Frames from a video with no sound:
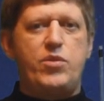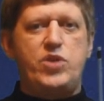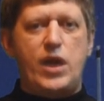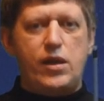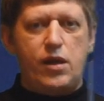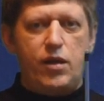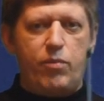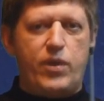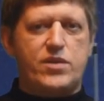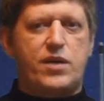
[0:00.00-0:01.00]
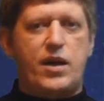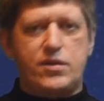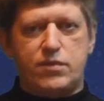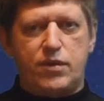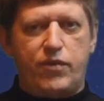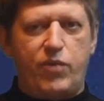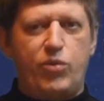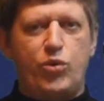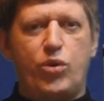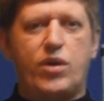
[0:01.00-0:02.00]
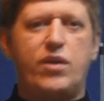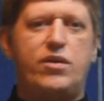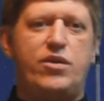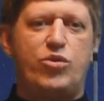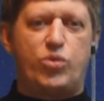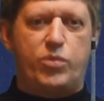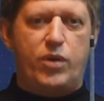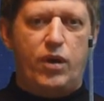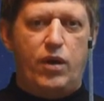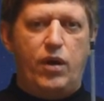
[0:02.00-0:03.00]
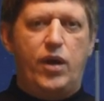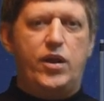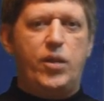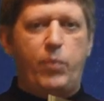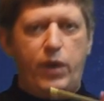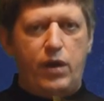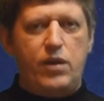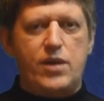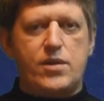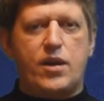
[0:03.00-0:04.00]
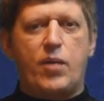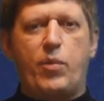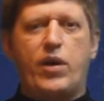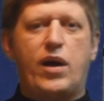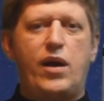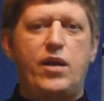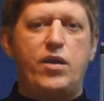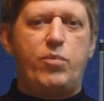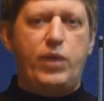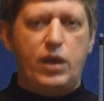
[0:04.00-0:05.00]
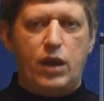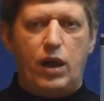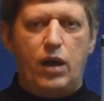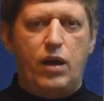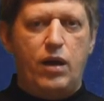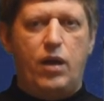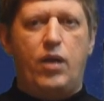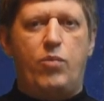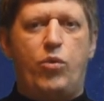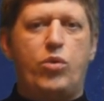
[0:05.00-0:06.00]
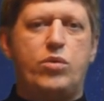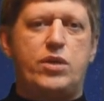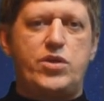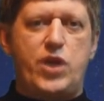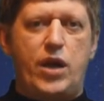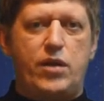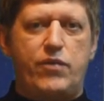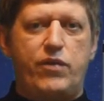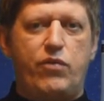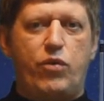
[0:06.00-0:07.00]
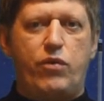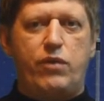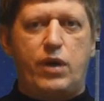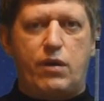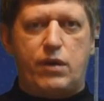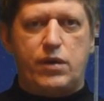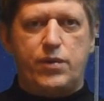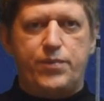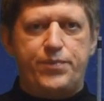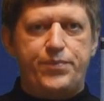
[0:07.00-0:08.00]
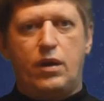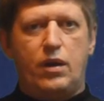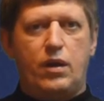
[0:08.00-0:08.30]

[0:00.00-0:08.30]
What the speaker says: the time, and have a wonderful space-time continuum. And now several generations of